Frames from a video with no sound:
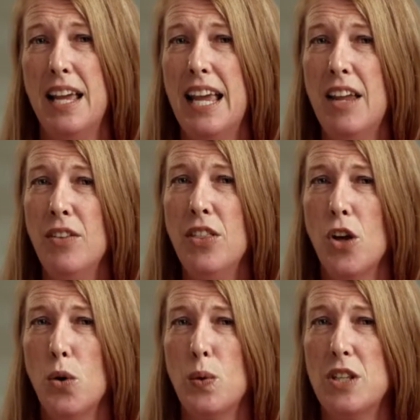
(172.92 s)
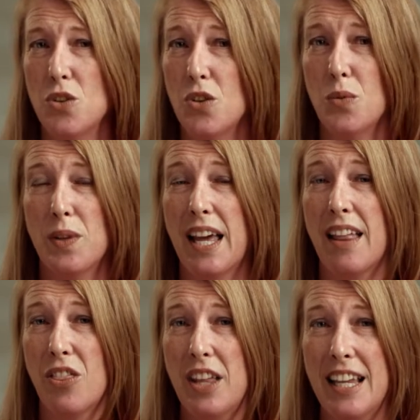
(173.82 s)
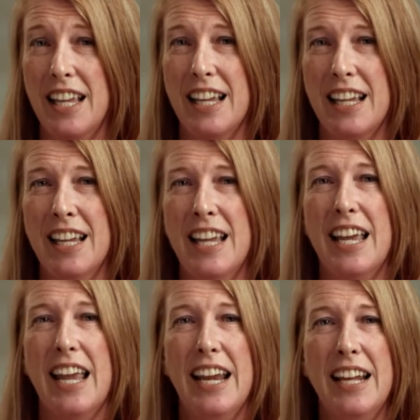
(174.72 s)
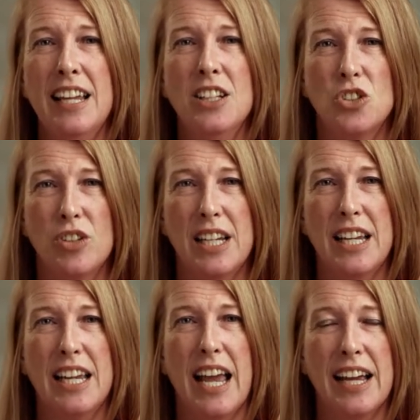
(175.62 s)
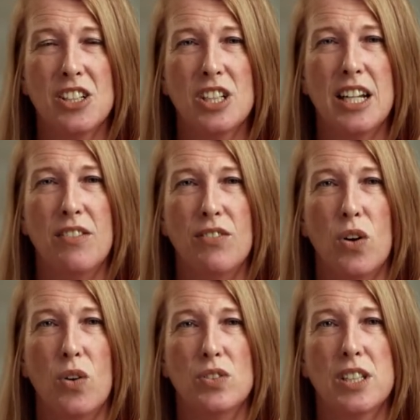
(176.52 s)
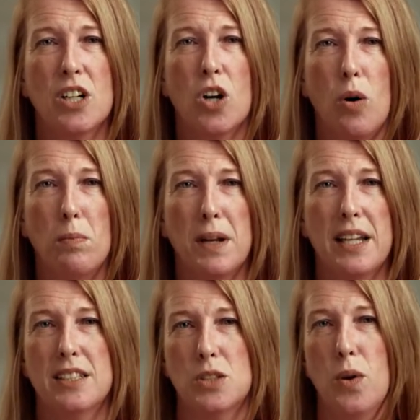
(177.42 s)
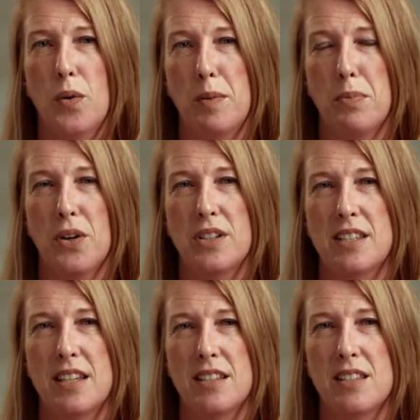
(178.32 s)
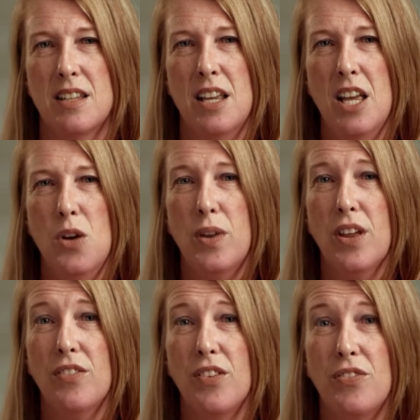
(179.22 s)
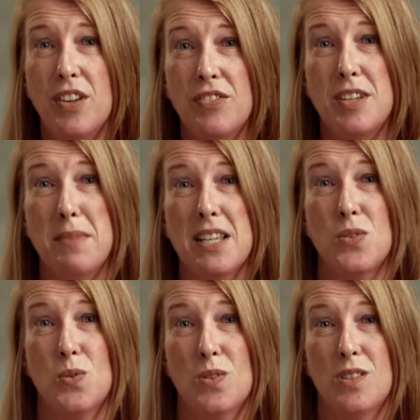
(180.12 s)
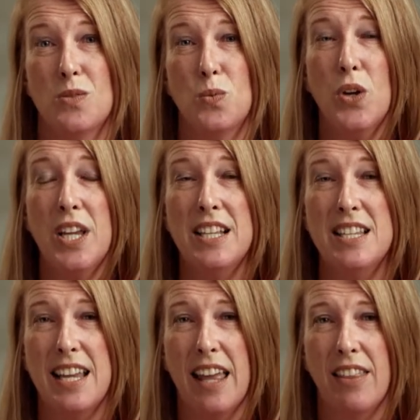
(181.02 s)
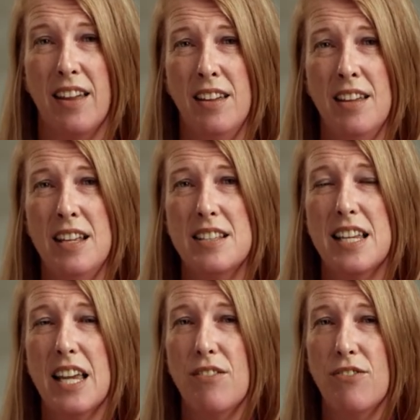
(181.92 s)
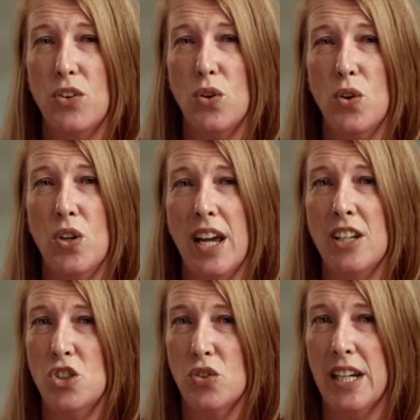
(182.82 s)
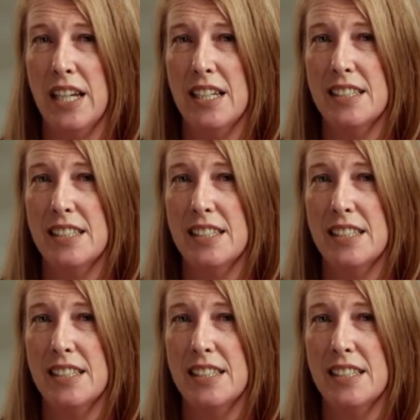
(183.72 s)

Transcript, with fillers: Even though we do them without thinking, eating and drinking actually involves a complex swallowing process with over 50 muscles working together to get food and drink